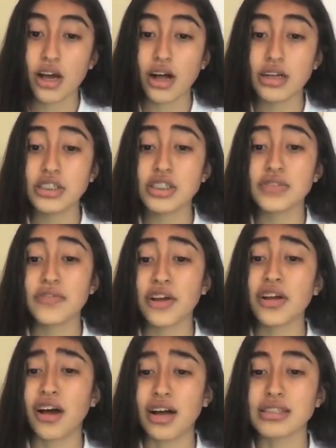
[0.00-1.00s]
College is
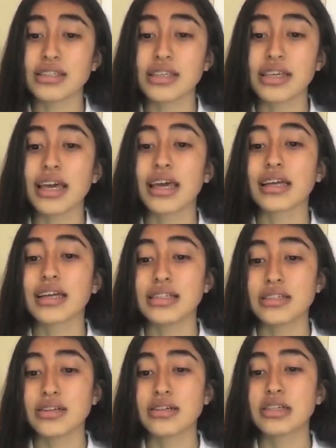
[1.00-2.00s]
very costly, and
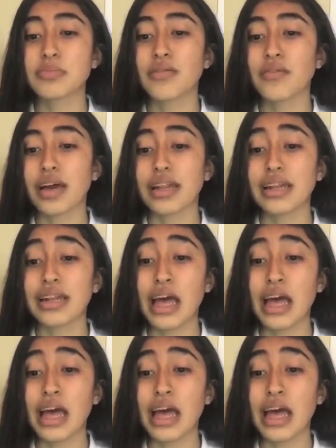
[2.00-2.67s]
KidSingers has provided